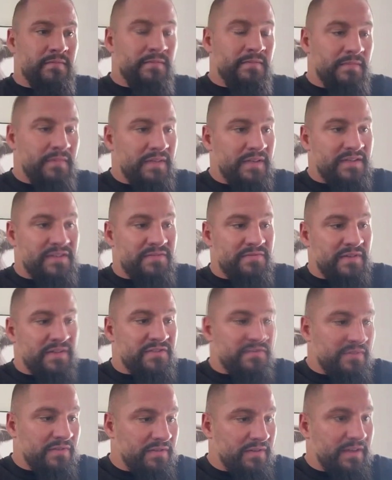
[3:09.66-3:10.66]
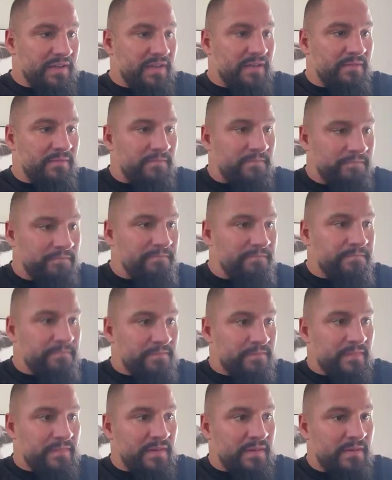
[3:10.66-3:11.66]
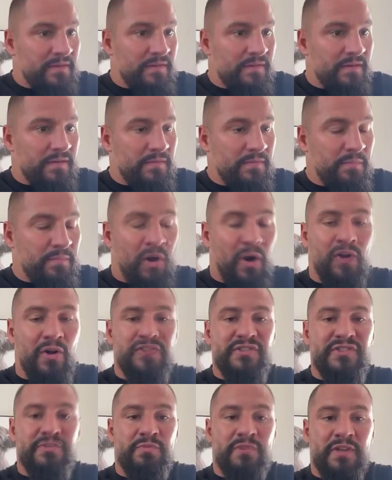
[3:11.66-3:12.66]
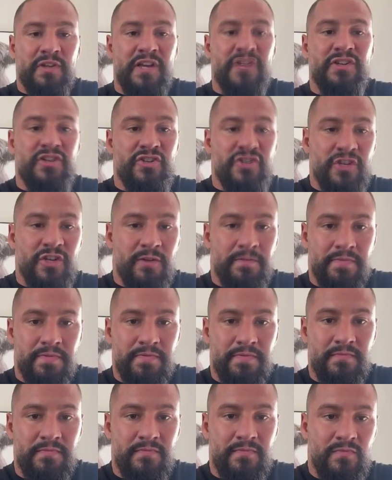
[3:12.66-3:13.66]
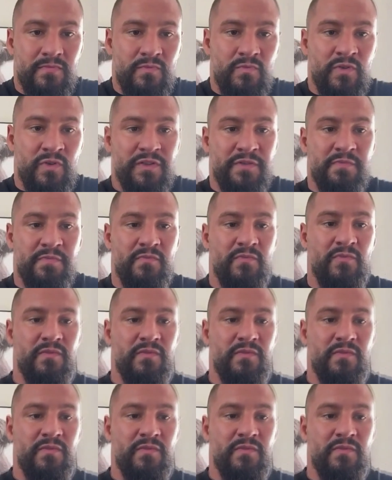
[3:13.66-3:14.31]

it's really Paul's relationship with,